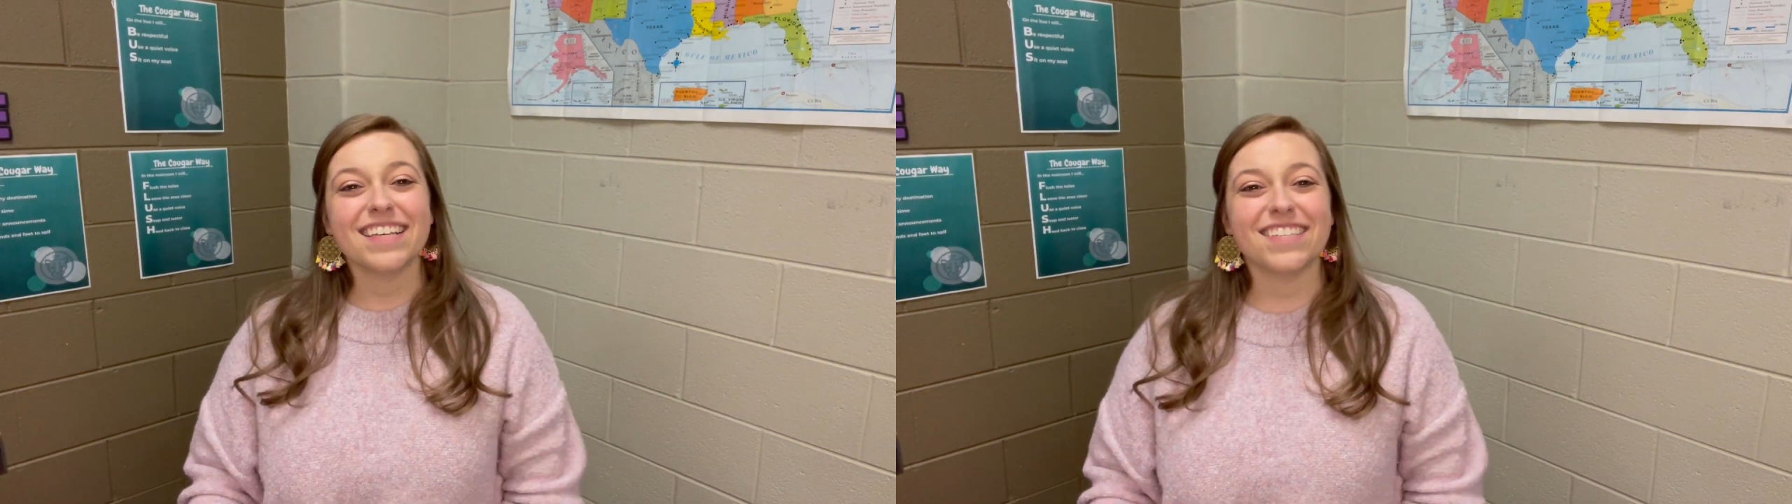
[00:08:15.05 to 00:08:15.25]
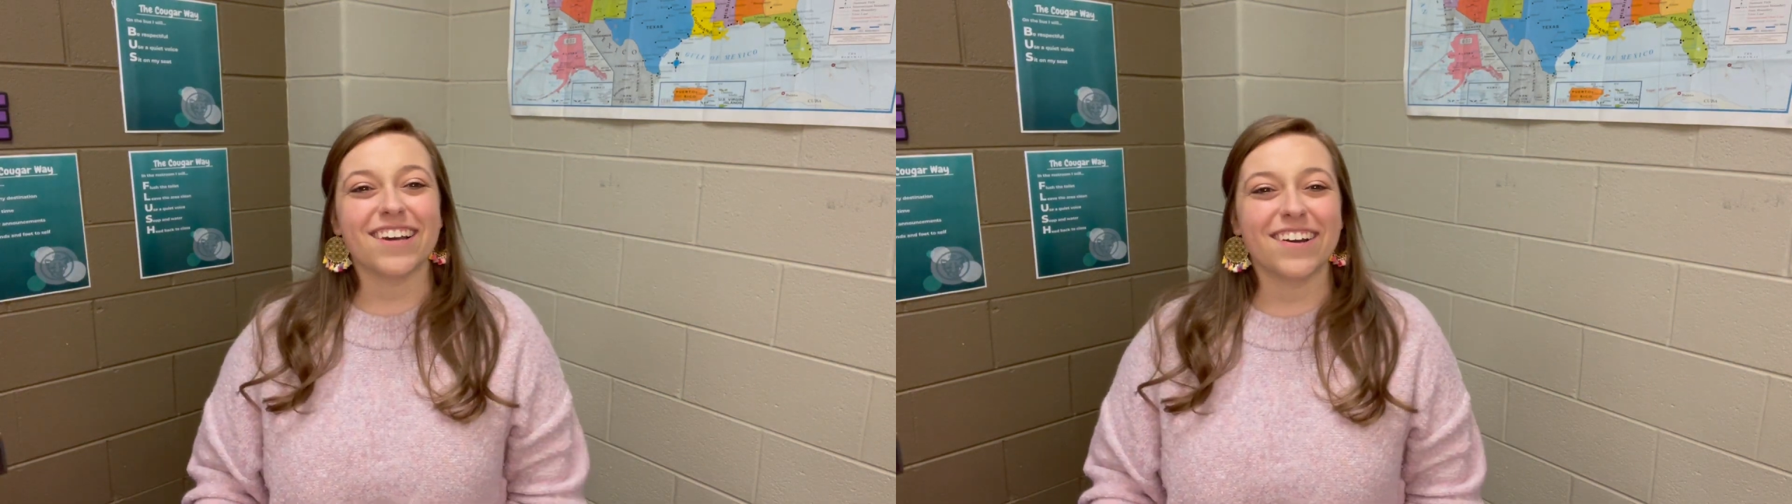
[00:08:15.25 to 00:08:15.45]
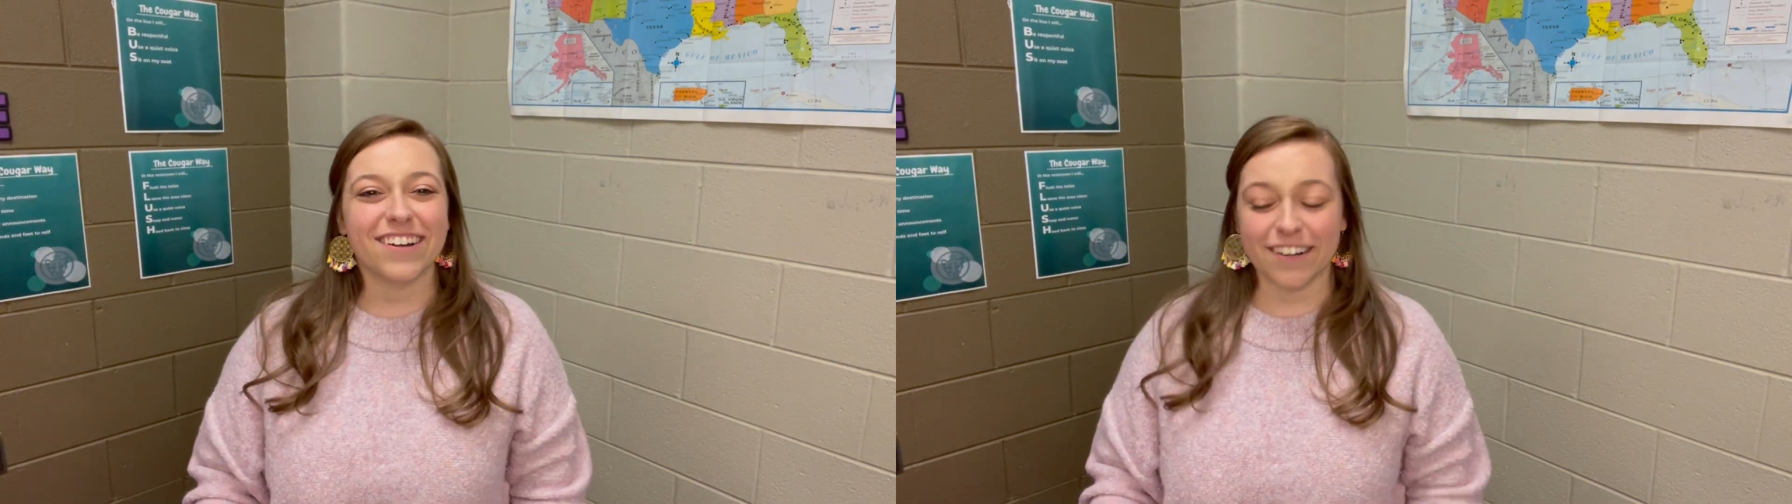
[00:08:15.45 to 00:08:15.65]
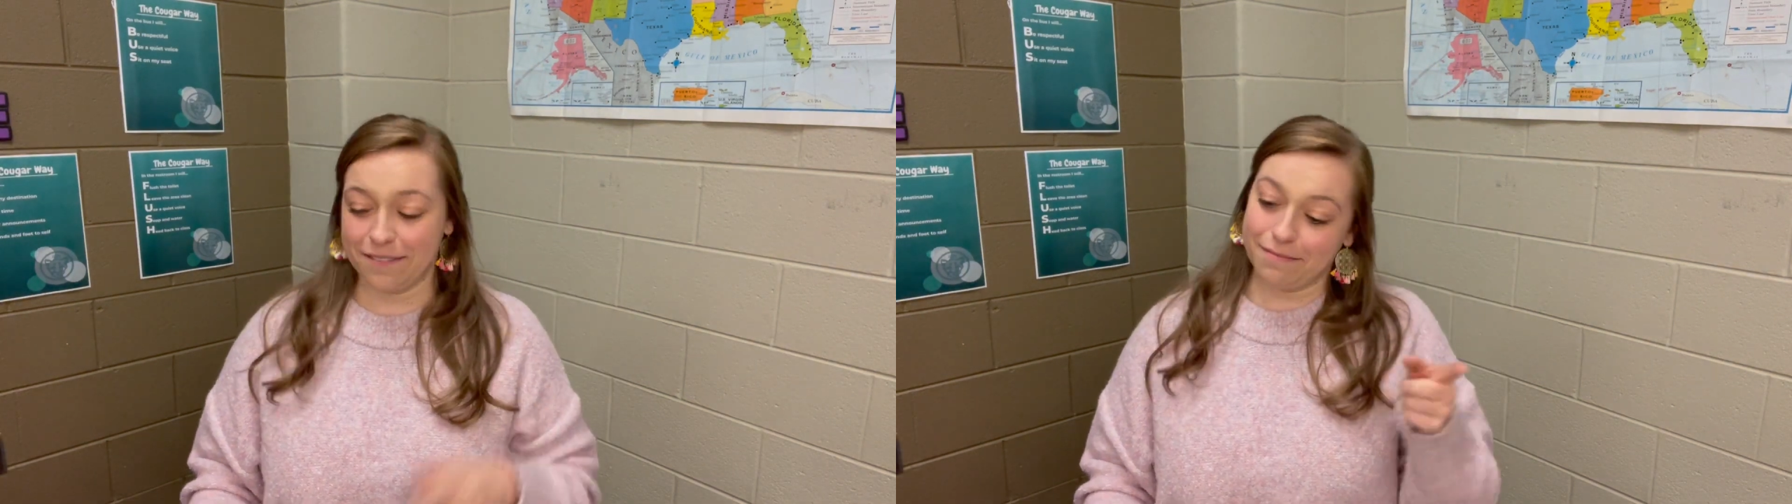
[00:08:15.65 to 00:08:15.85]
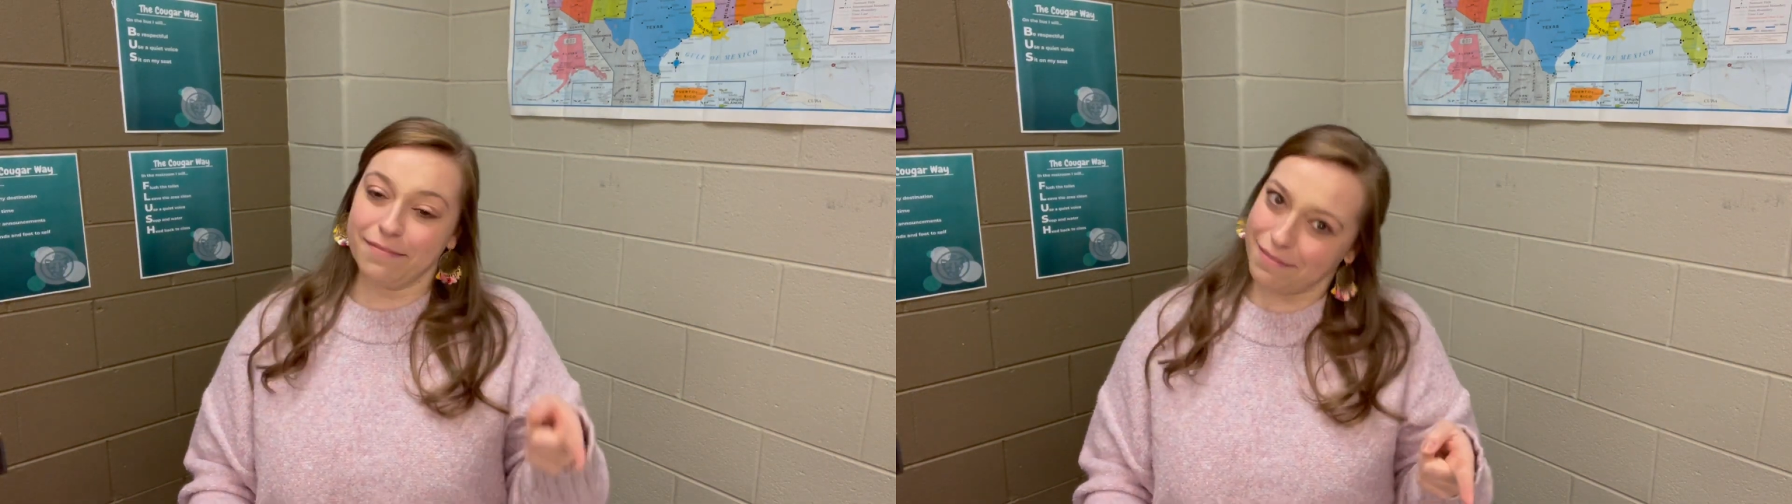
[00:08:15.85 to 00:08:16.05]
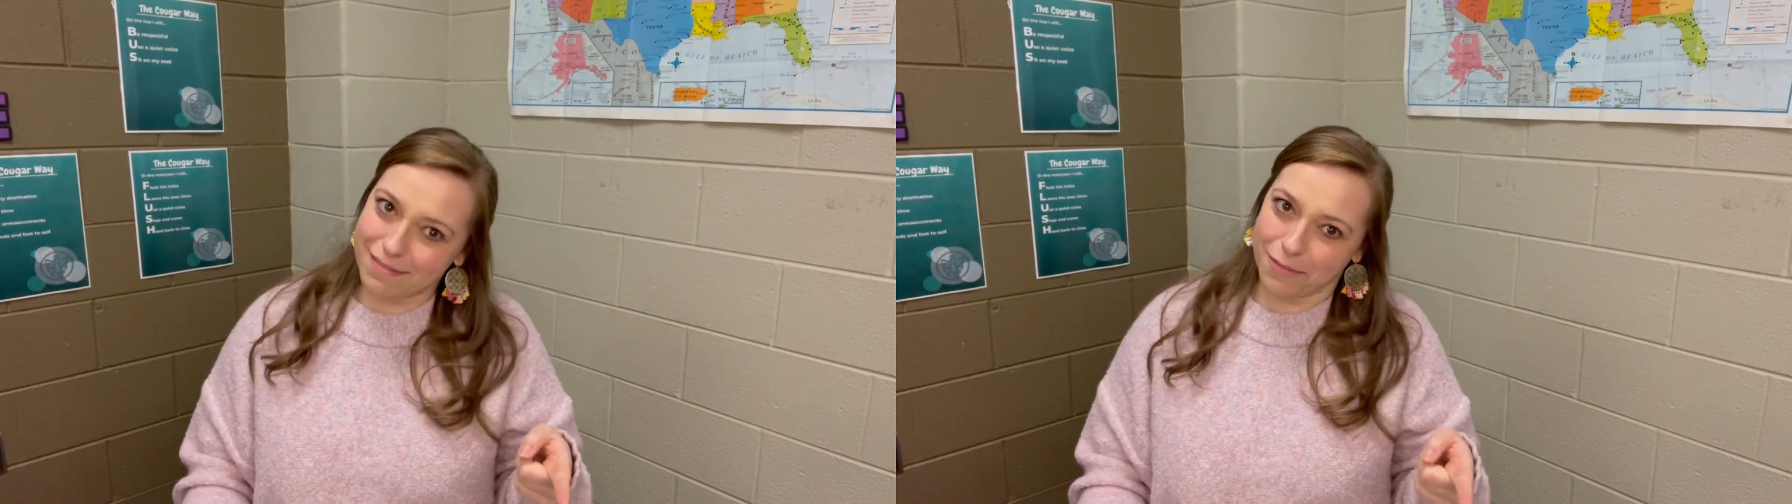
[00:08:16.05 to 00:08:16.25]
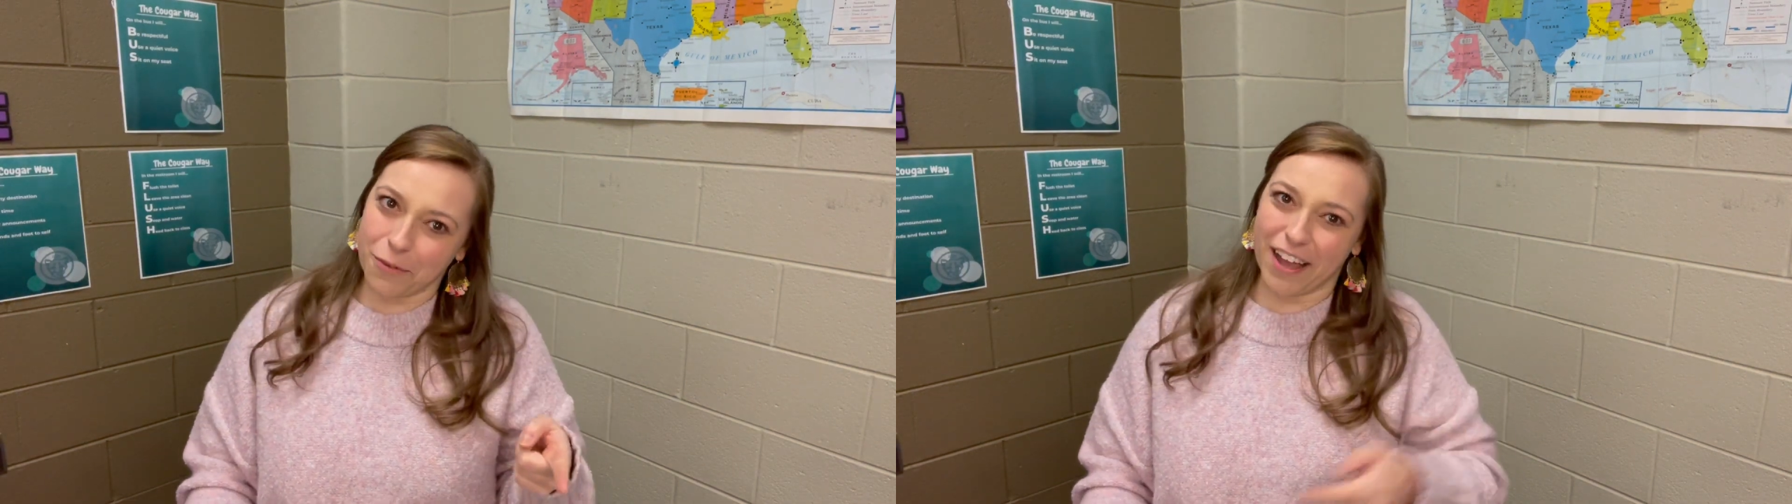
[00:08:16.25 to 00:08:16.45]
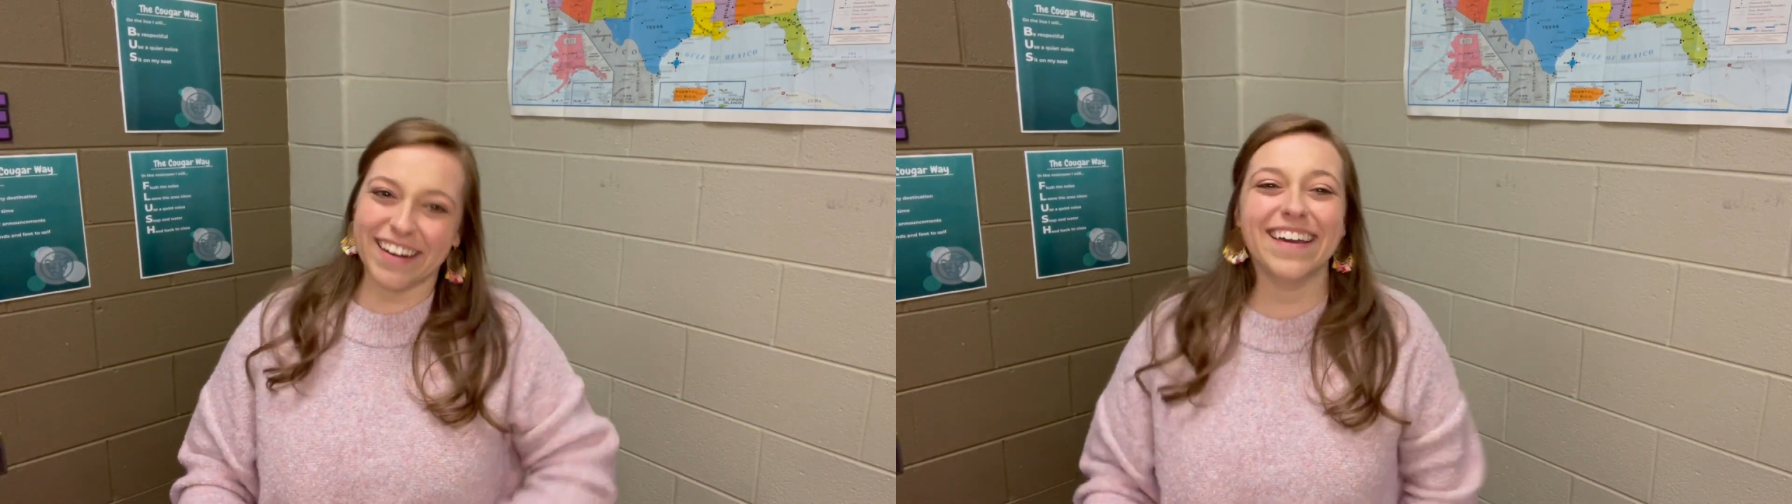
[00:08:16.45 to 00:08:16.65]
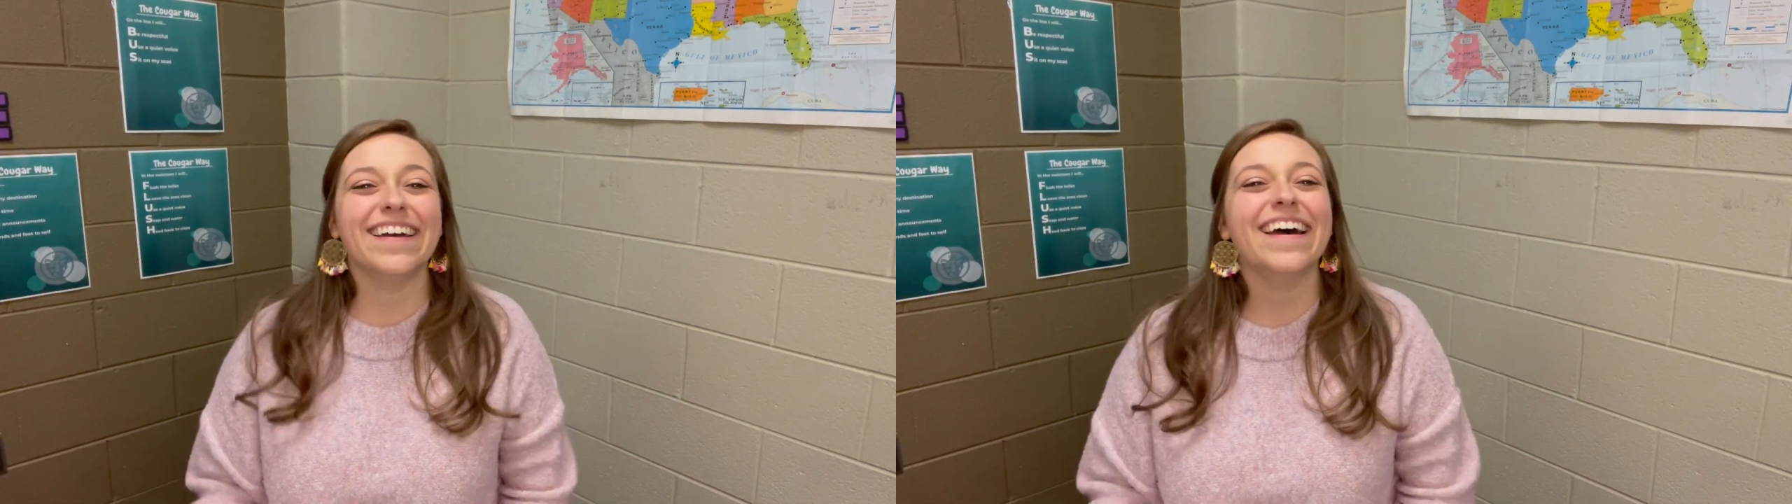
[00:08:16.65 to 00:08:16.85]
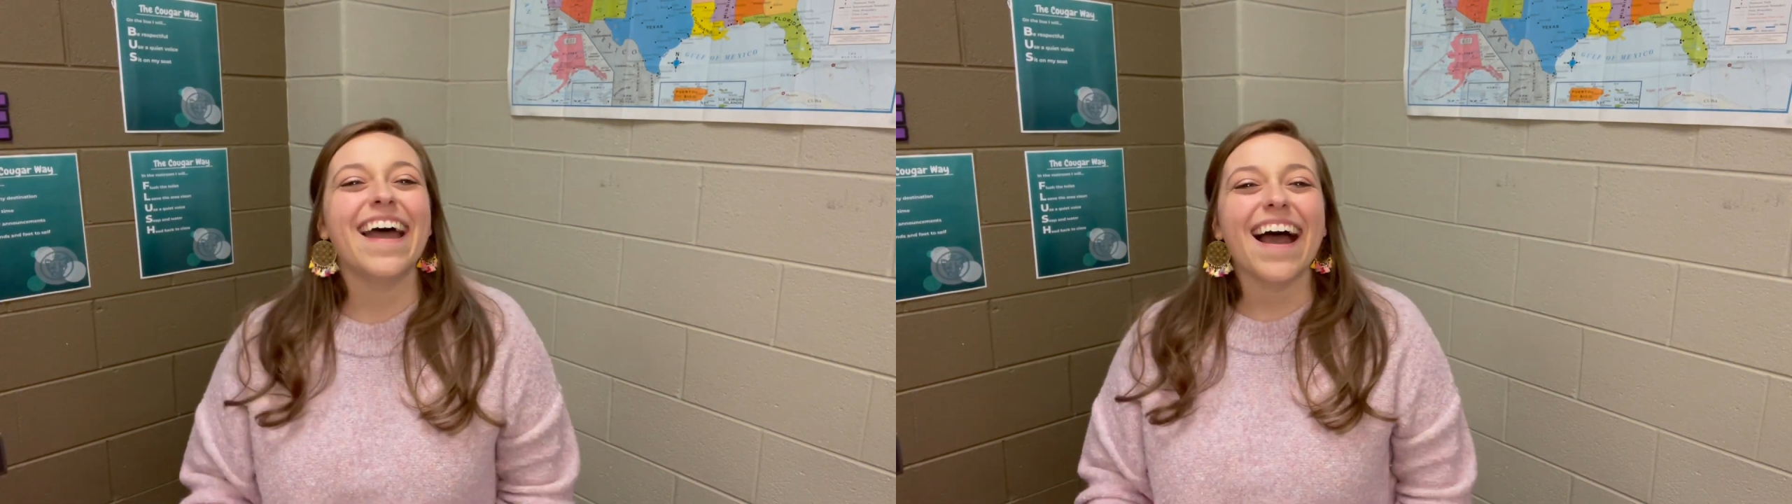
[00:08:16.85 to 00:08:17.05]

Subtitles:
So, or 1.